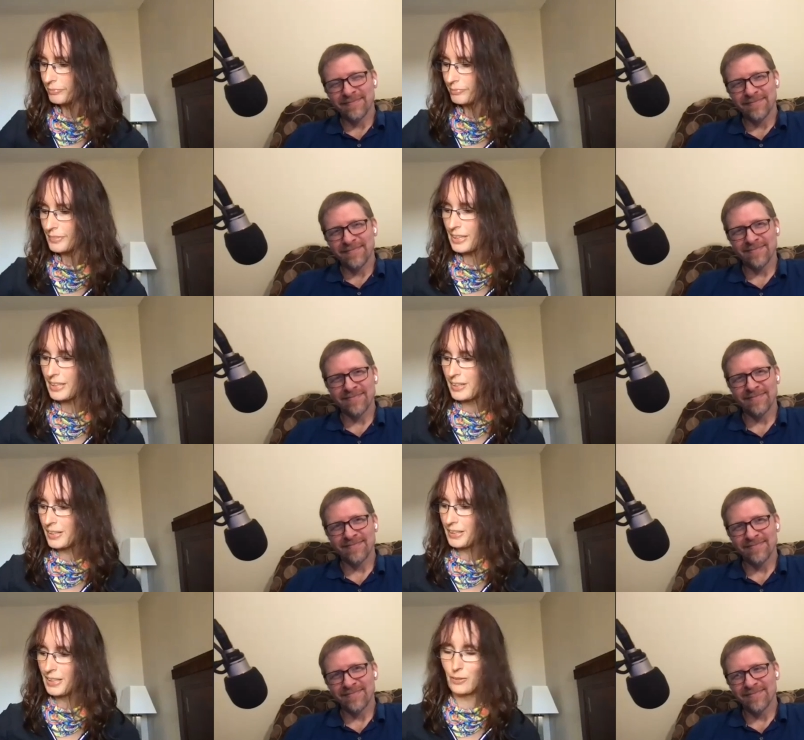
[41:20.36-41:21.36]
Speaker 1: and I can
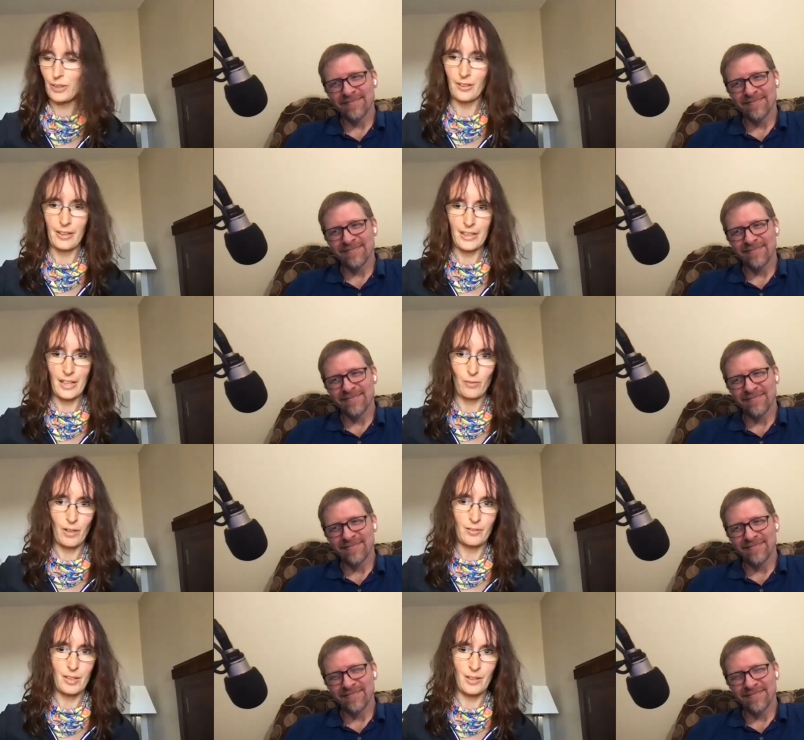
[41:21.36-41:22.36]
hear it clanking around
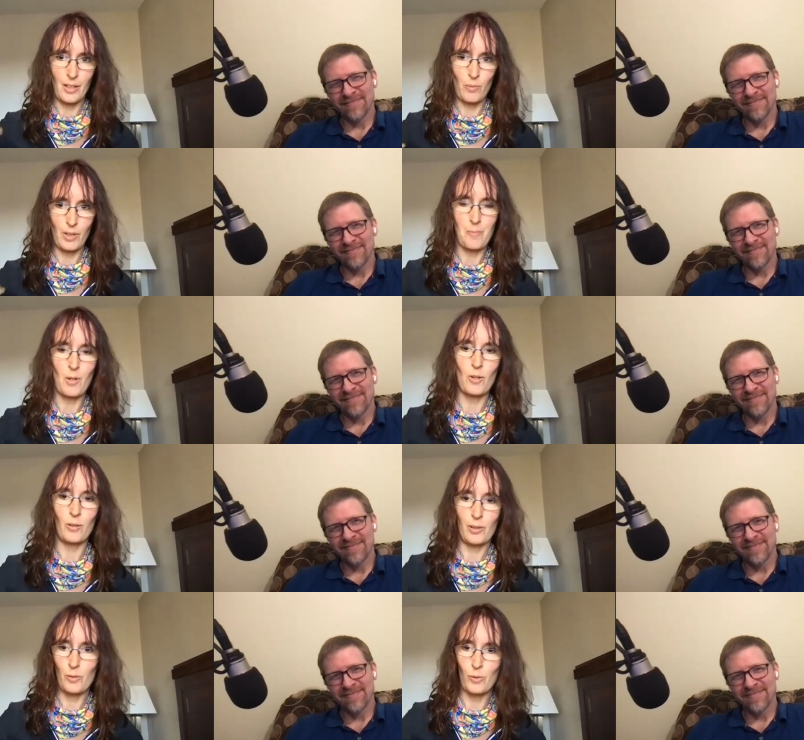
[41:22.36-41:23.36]
in there when I'm going around
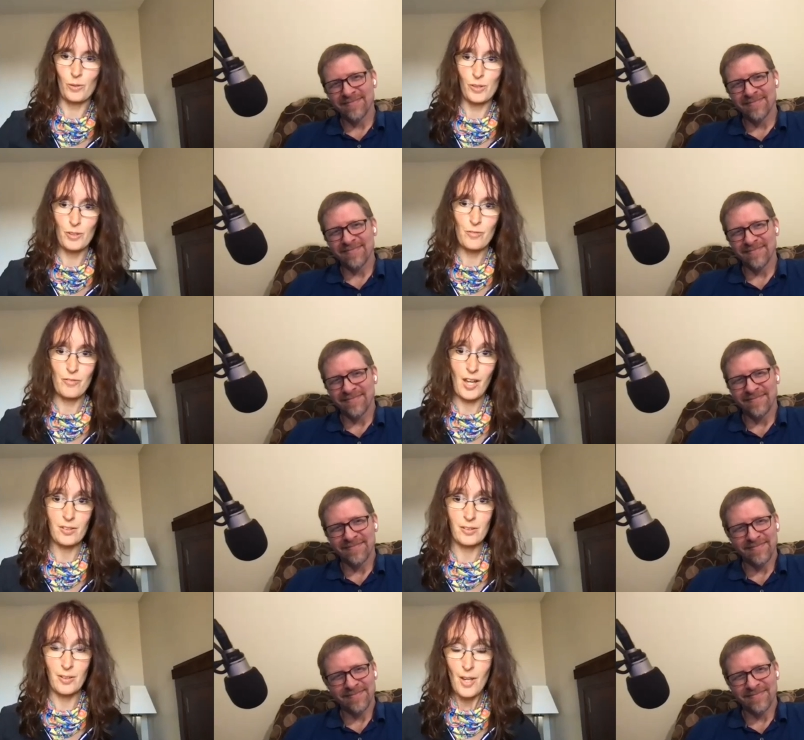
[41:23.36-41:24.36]
corners too
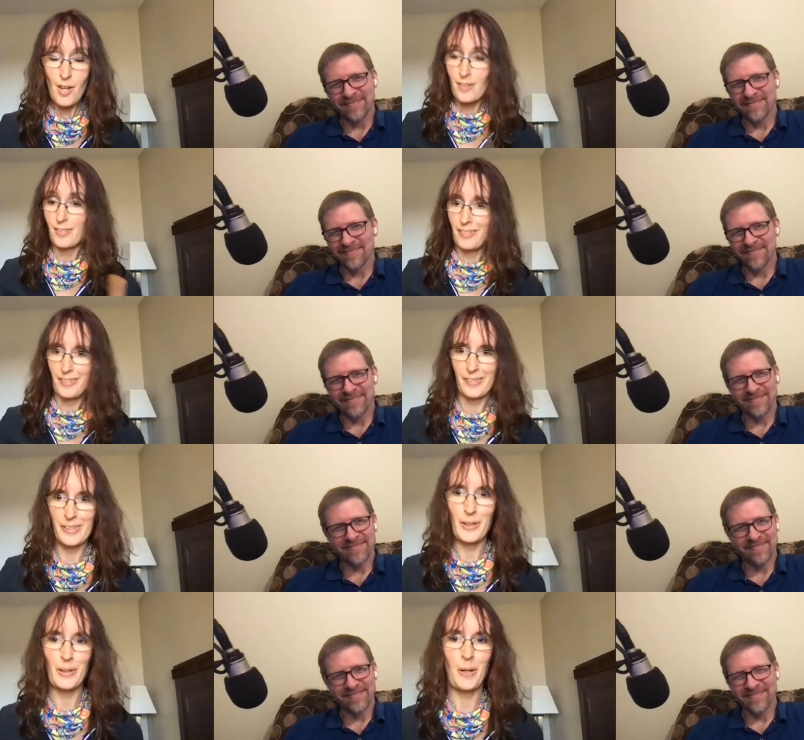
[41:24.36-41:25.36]
fast. Sorry,
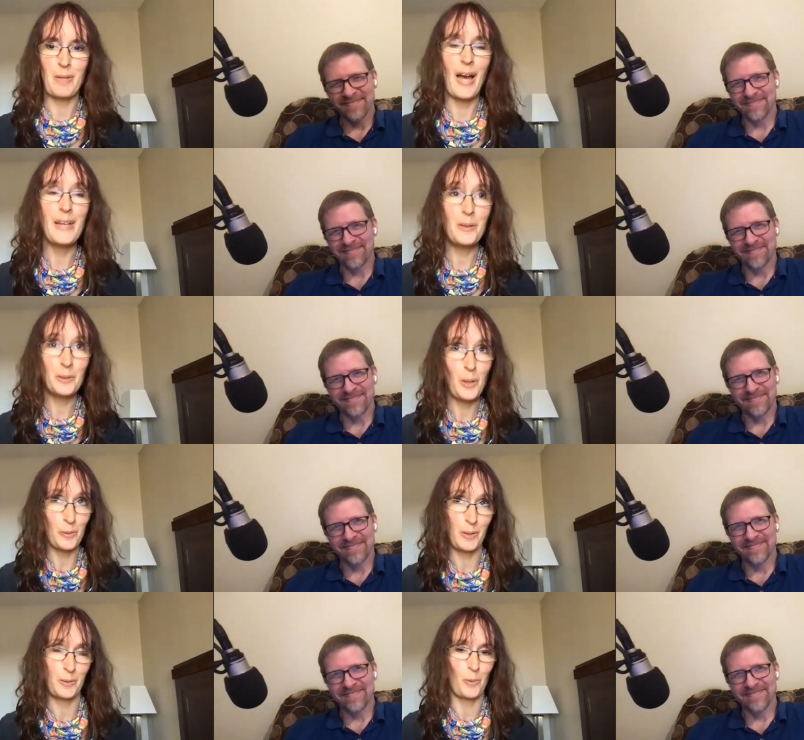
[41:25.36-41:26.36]
Grandma, I don't go
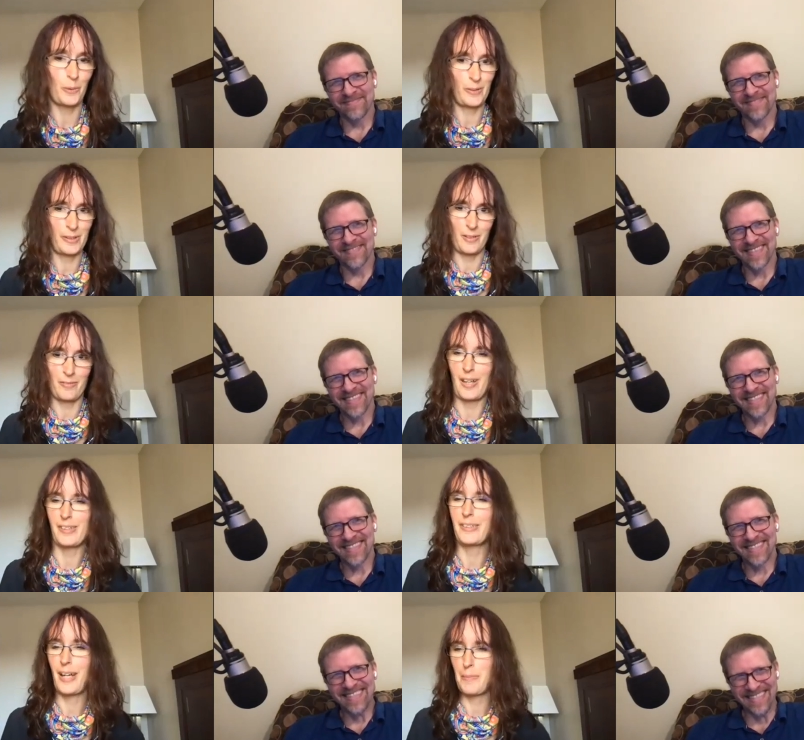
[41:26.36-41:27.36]
around corners too fast.
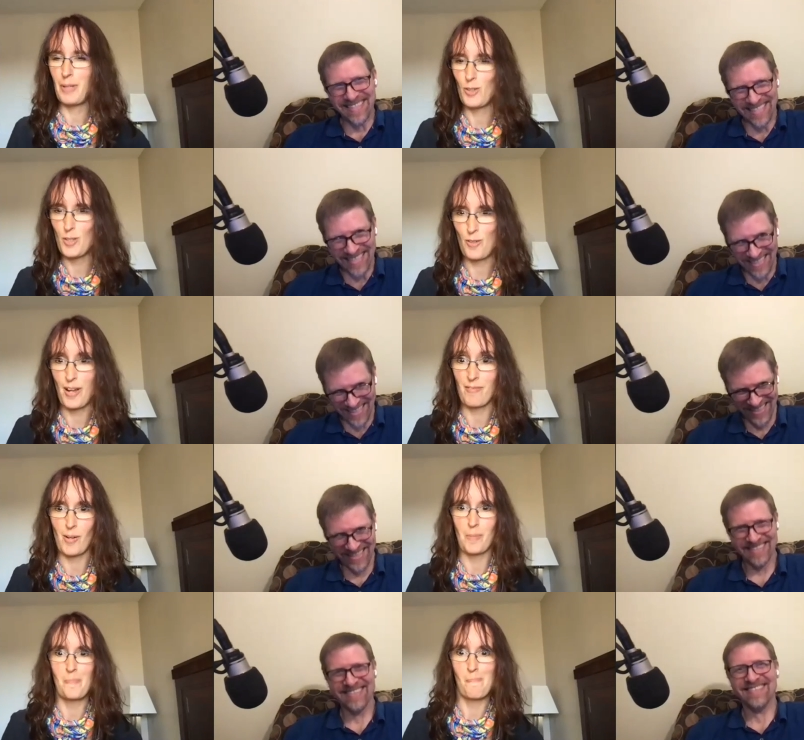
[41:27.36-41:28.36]
I am a good driver.
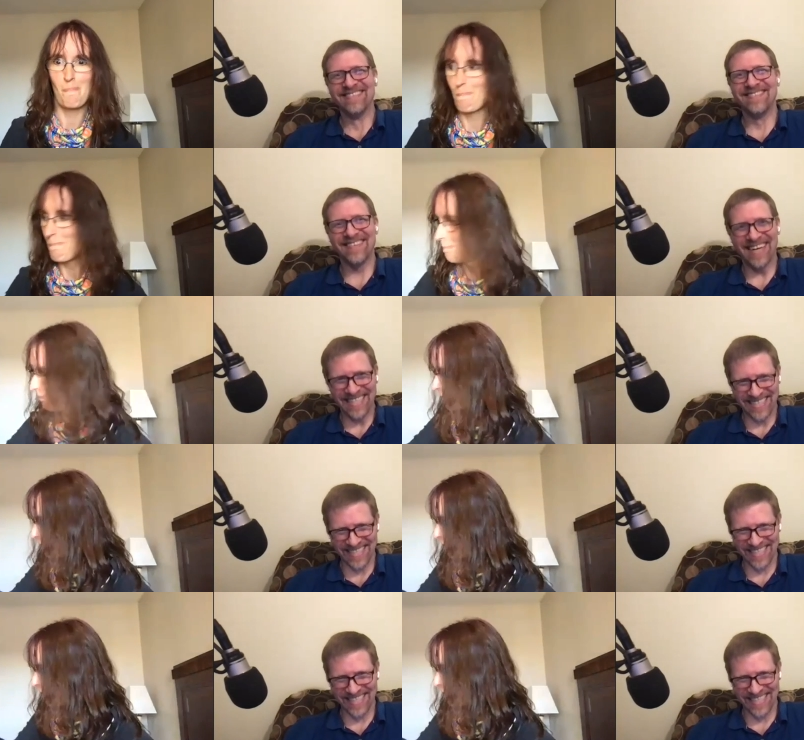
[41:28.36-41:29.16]
Right.